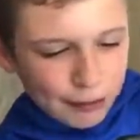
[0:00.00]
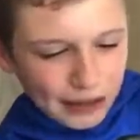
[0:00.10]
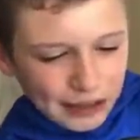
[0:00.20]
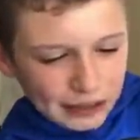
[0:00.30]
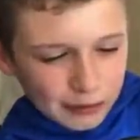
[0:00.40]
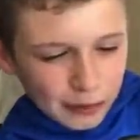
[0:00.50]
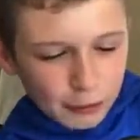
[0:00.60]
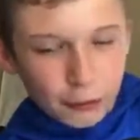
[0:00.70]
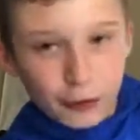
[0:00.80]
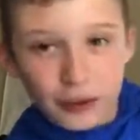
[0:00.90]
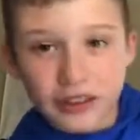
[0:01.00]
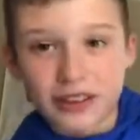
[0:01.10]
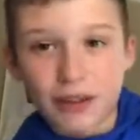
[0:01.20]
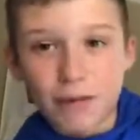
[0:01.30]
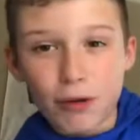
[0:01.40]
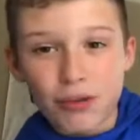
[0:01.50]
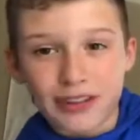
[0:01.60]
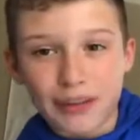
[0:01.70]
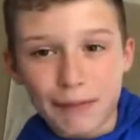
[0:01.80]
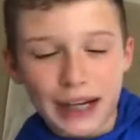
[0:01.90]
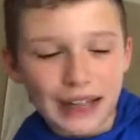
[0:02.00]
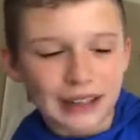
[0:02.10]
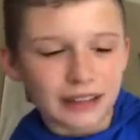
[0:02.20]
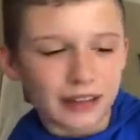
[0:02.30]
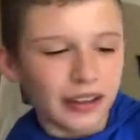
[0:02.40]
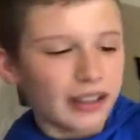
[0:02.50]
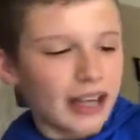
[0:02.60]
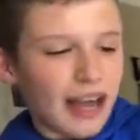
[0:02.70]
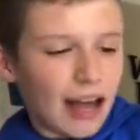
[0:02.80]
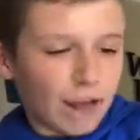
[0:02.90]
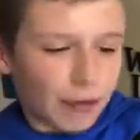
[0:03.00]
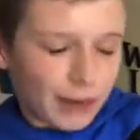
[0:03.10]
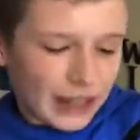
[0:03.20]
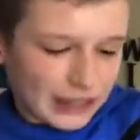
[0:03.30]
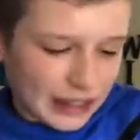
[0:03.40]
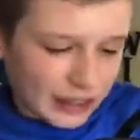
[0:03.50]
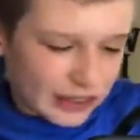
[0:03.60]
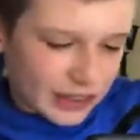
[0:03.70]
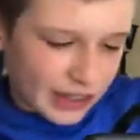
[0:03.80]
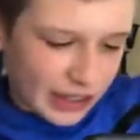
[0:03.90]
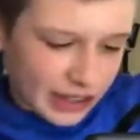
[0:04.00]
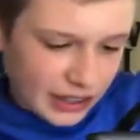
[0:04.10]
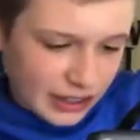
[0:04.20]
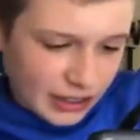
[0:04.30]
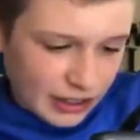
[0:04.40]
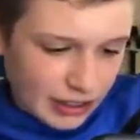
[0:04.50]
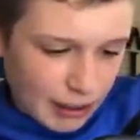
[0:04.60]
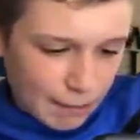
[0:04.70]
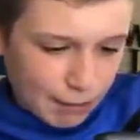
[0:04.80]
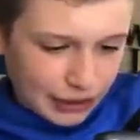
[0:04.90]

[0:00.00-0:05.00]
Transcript: like 3 or 4 or so, most of the box or half of the box, I'll see. But